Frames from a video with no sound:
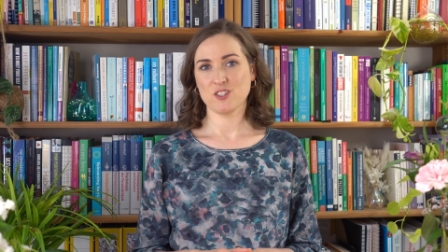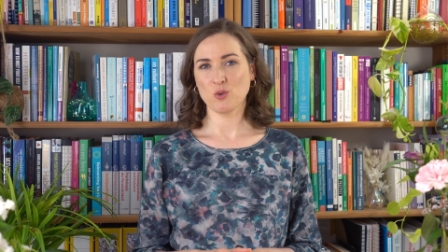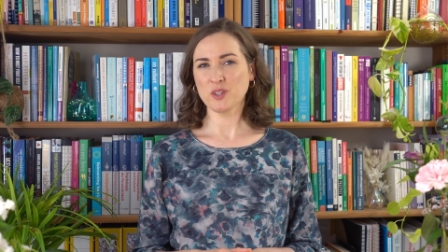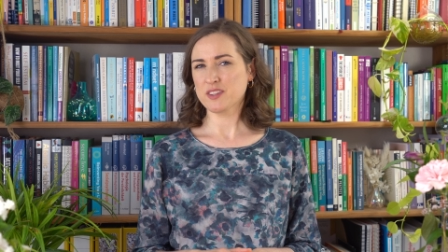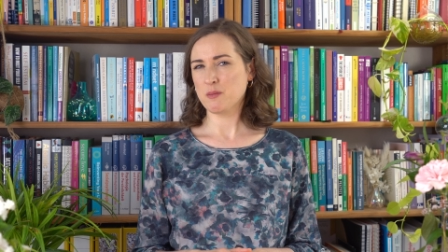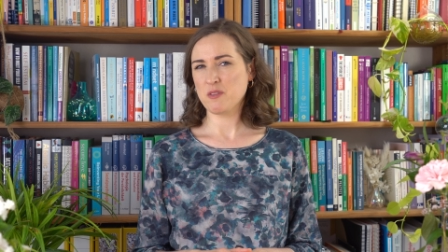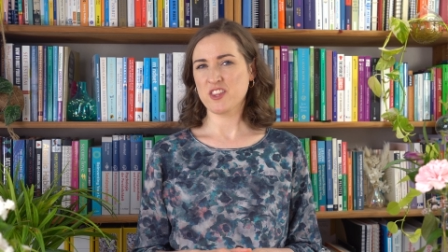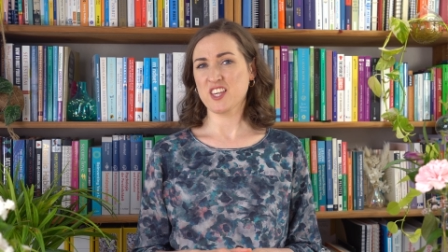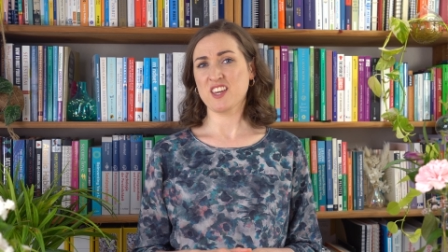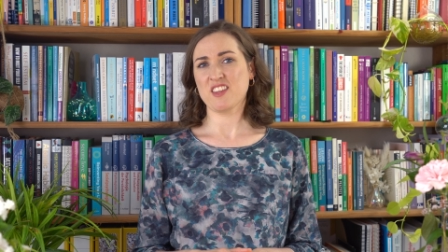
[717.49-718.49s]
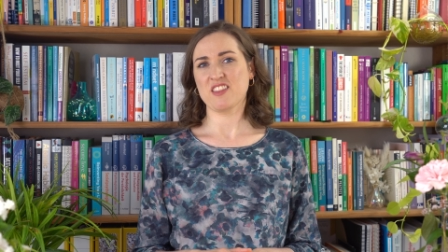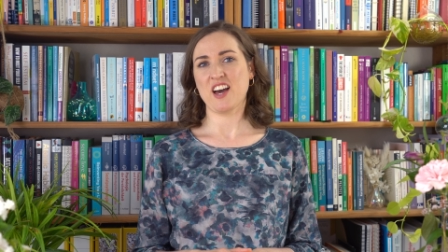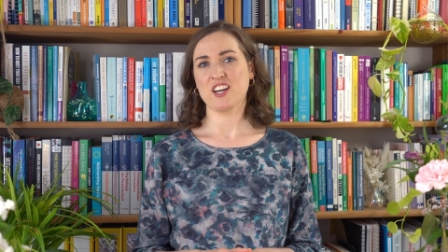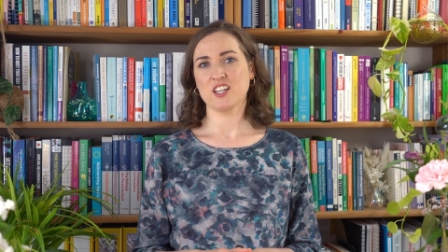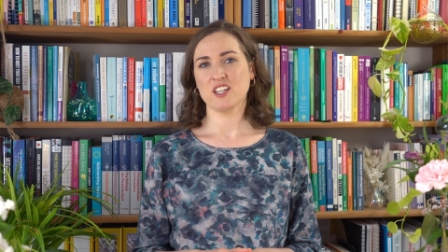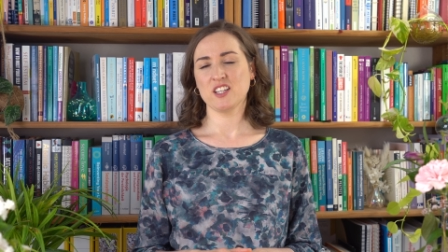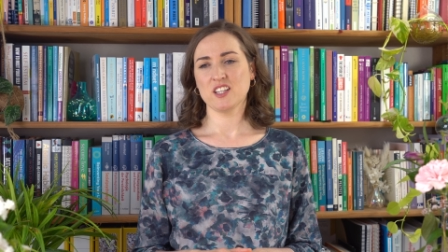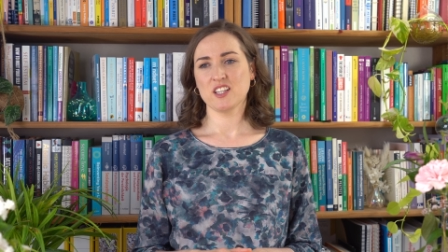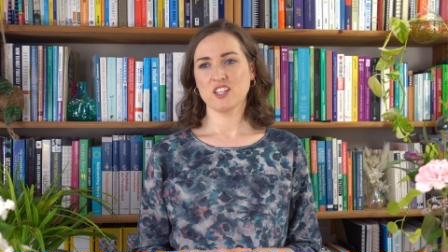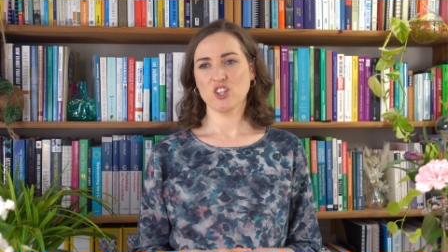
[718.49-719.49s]
Don't let them think that
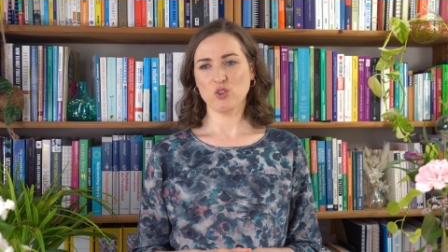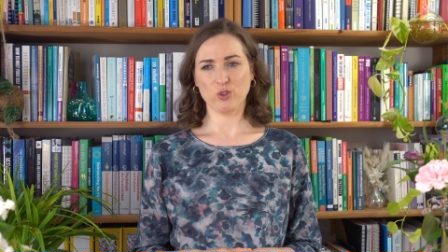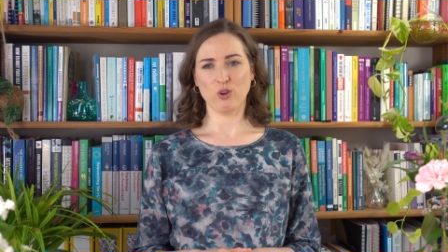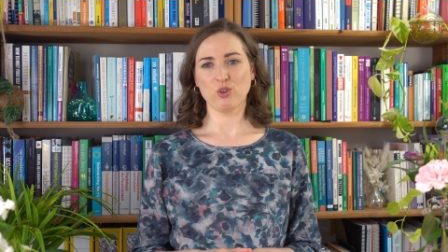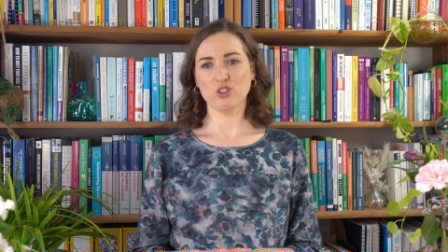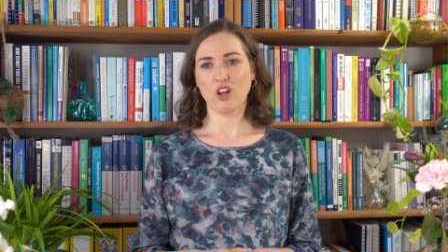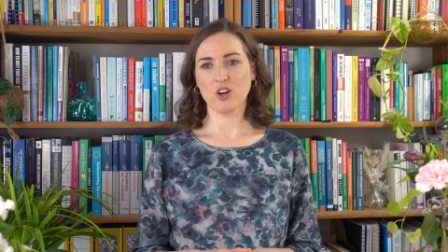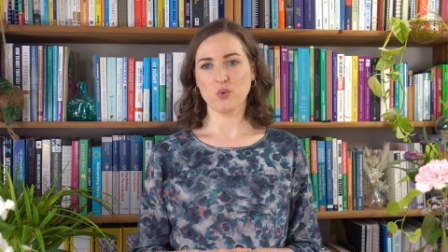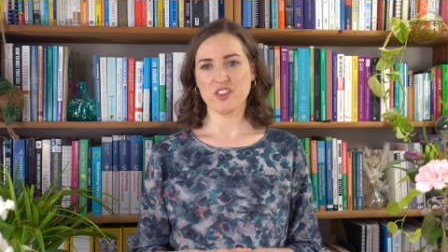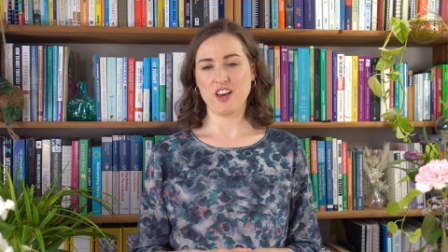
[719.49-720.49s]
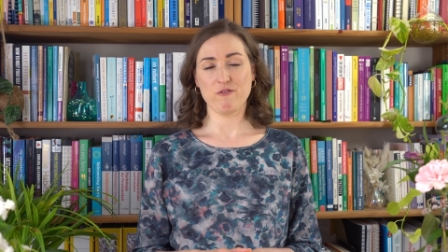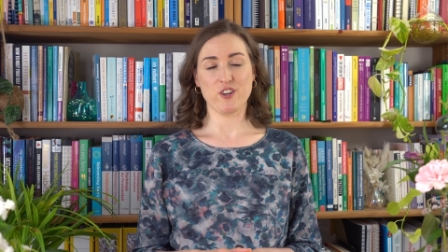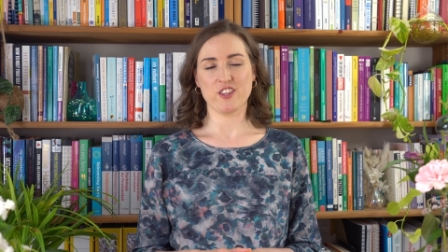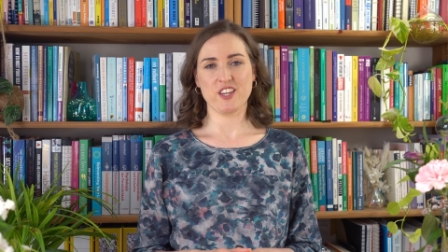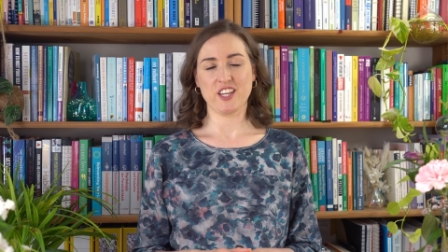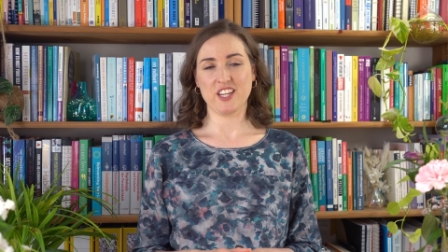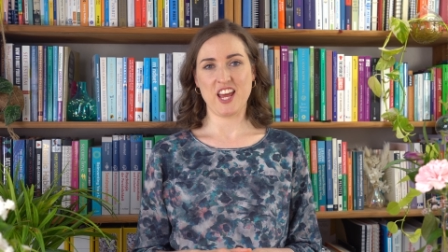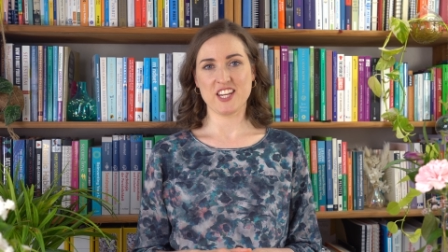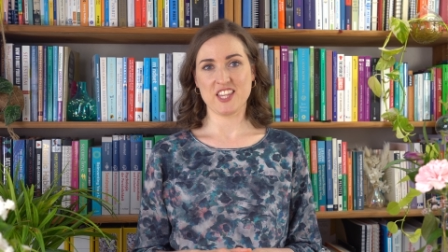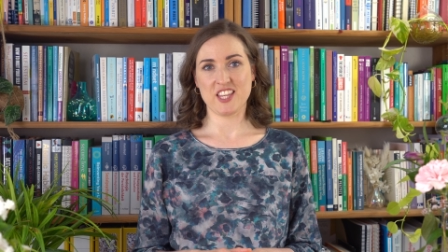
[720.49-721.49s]
you'll go along with everything and
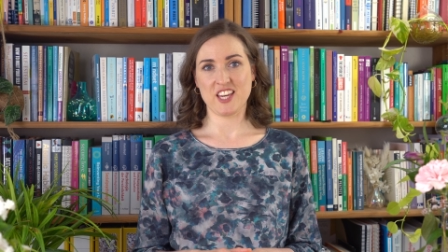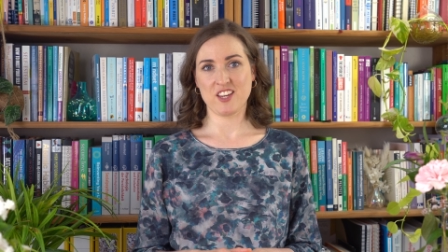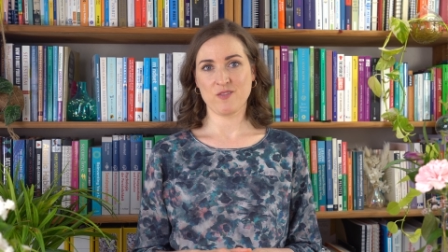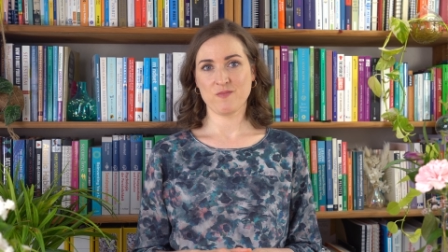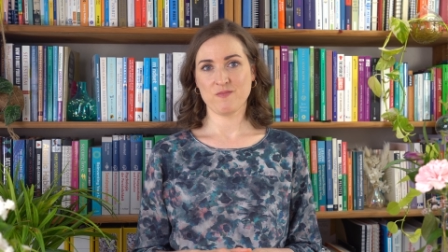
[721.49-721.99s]
anything.